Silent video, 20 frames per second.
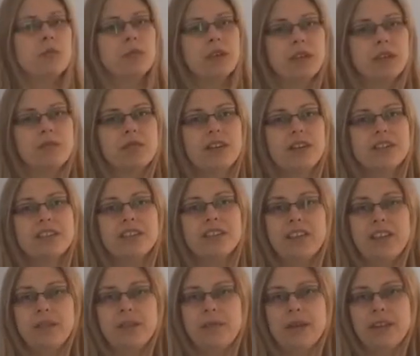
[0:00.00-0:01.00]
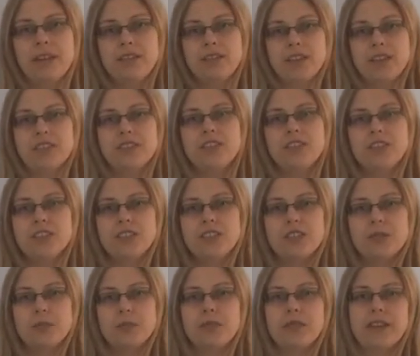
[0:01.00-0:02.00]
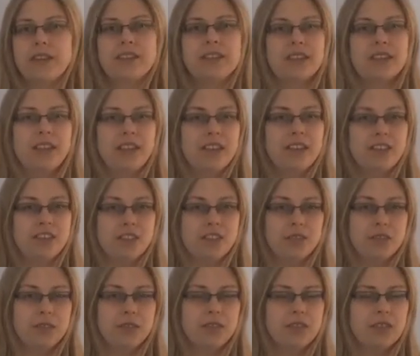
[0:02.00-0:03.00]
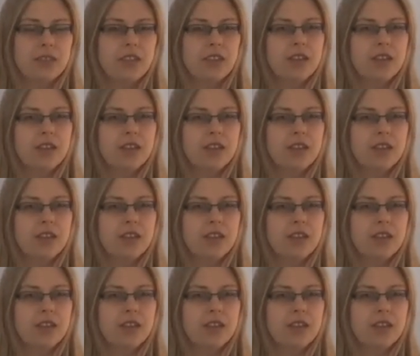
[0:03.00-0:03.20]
when I'm writing the email address, just to prevent any issues.